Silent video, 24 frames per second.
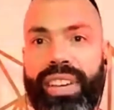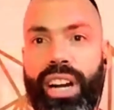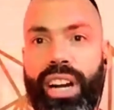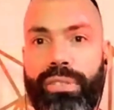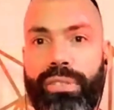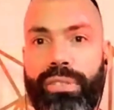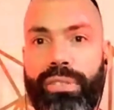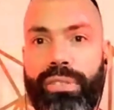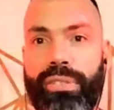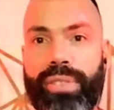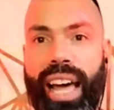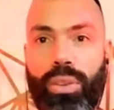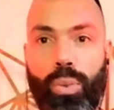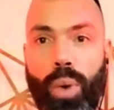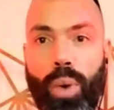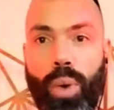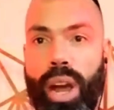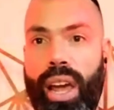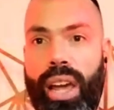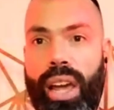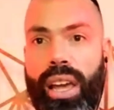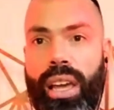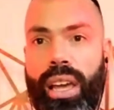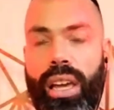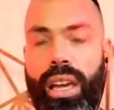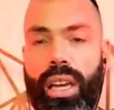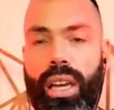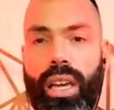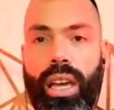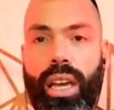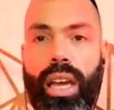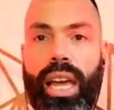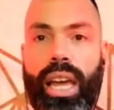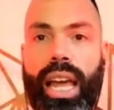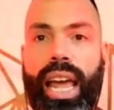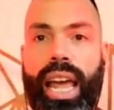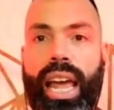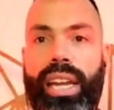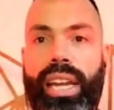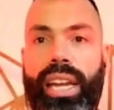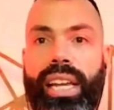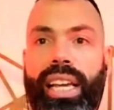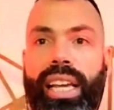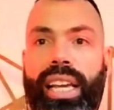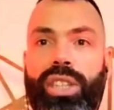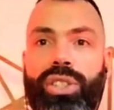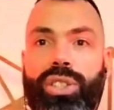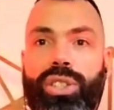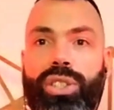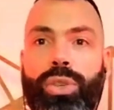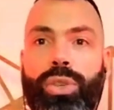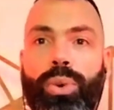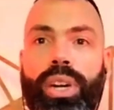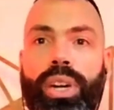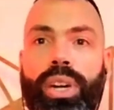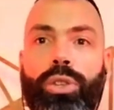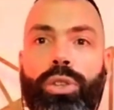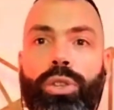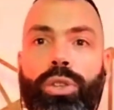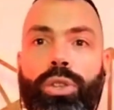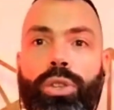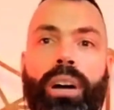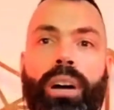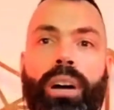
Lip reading: off that way, and it's going to be